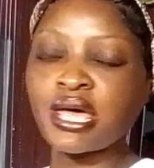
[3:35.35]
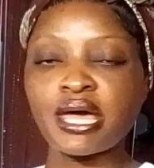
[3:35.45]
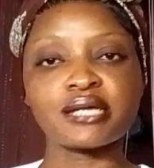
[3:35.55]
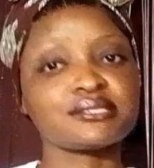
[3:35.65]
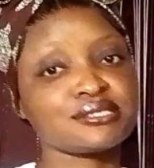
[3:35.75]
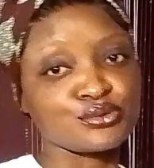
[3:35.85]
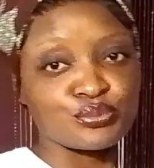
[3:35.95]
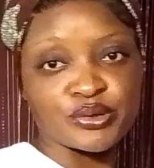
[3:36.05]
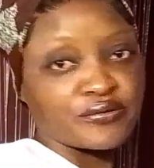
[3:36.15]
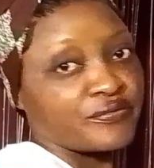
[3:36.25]
and still
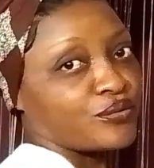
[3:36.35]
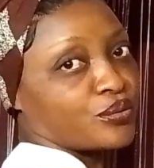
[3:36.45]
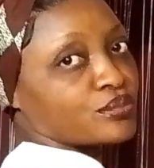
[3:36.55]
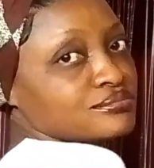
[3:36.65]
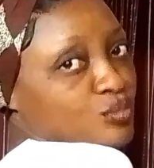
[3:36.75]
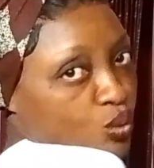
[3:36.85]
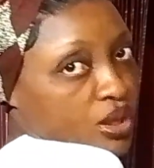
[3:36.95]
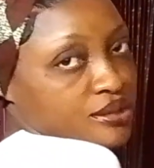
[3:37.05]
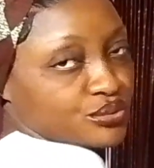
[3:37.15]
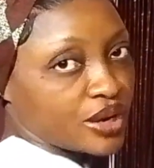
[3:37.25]
beautiful
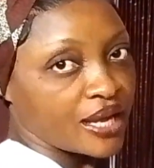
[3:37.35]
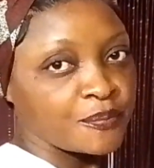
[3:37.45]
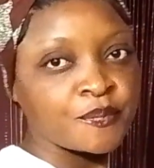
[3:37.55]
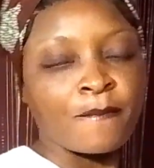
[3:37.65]
one, right?